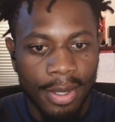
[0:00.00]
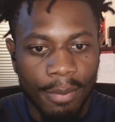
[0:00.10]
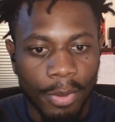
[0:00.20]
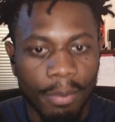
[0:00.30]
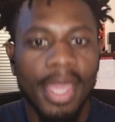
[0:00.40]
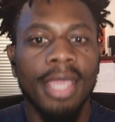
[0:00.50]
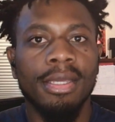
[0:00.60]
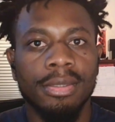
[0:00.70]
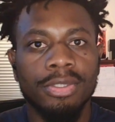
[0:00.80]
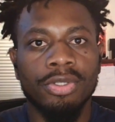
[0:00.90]
but
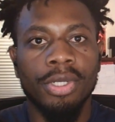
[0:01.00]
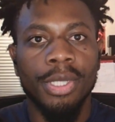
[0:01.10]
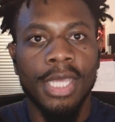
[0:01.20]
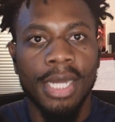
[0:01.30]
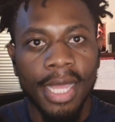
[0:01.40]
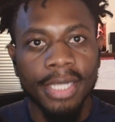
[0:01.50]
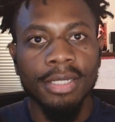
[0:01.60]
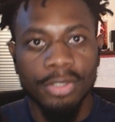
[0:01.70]
making sure that I can